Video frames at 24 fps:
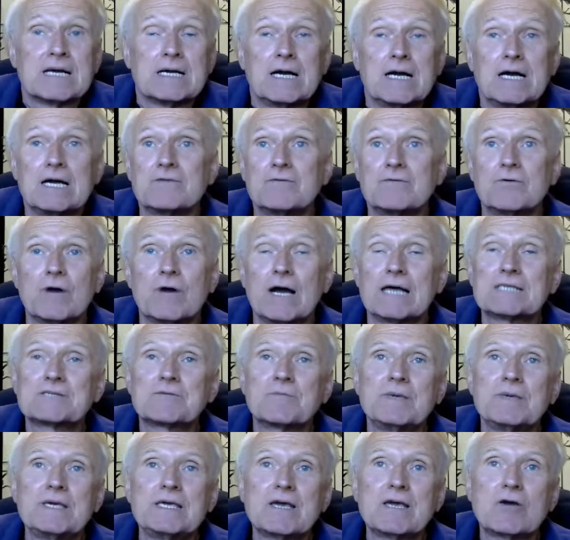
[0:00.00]
If you ask
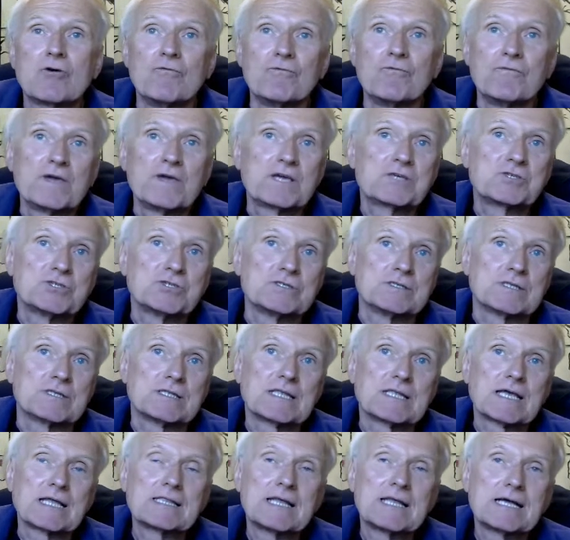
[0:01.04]
me, conviction,
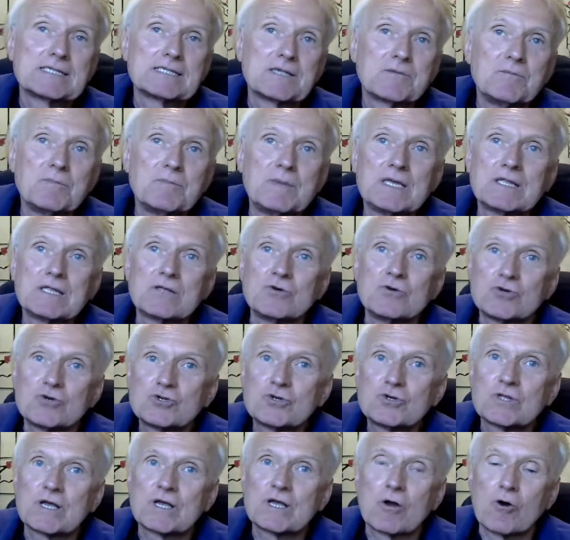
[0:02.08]
that doesn't mean you
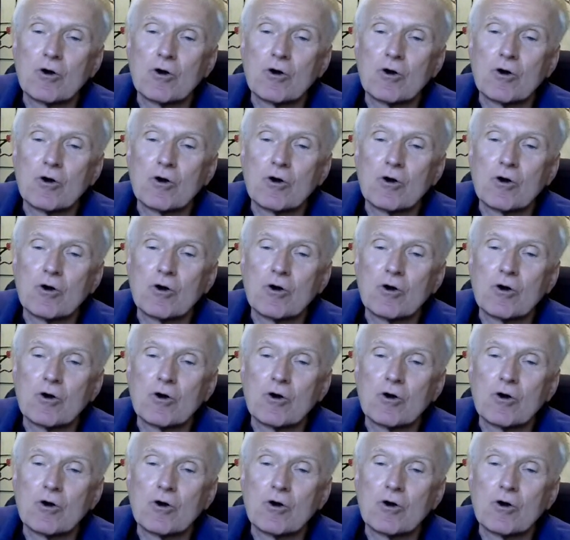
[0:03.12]
shouldn't